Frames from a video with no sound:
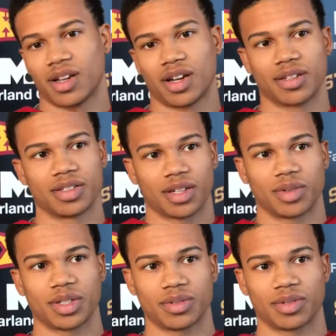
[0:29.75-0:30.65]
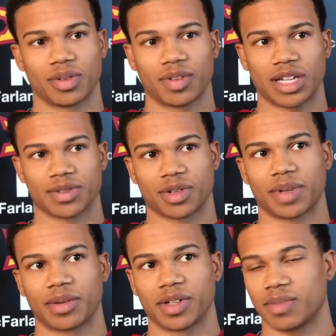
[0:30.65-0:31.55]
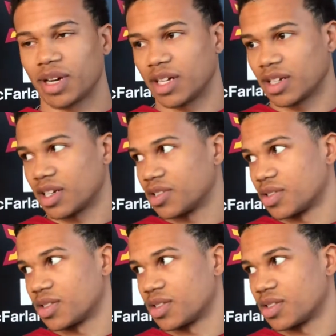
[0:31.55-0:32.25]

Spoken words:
You know, we realize we can play with anybody in the country.